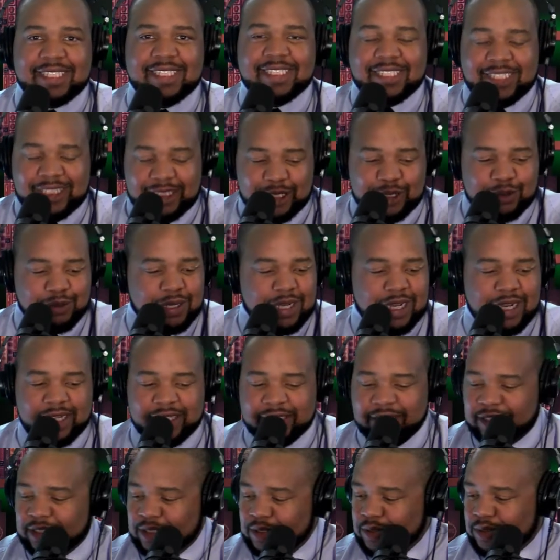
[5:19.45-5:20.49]
Just
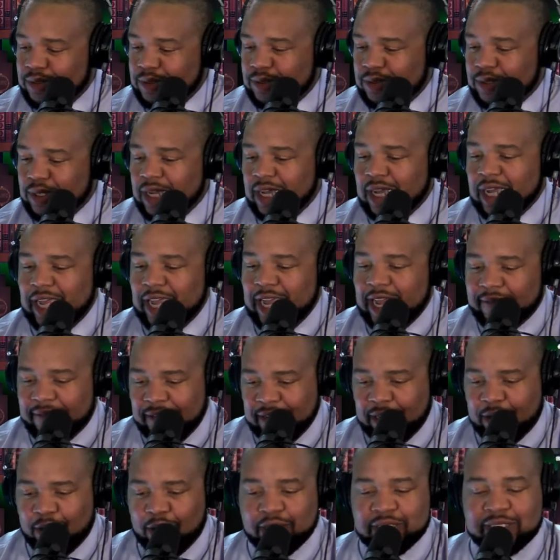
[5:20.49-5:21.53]
because you have a
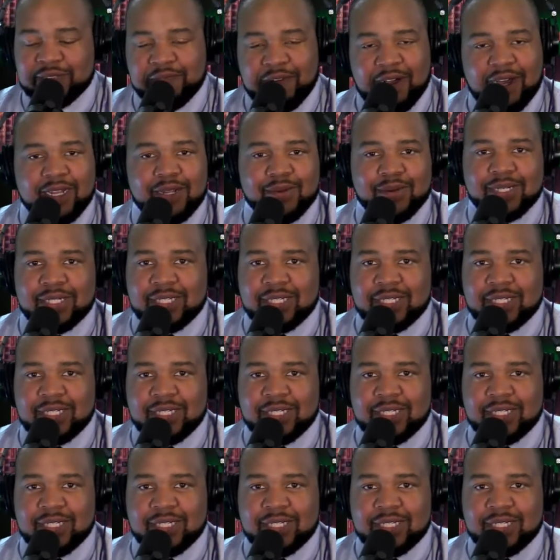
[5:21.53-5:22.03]
large following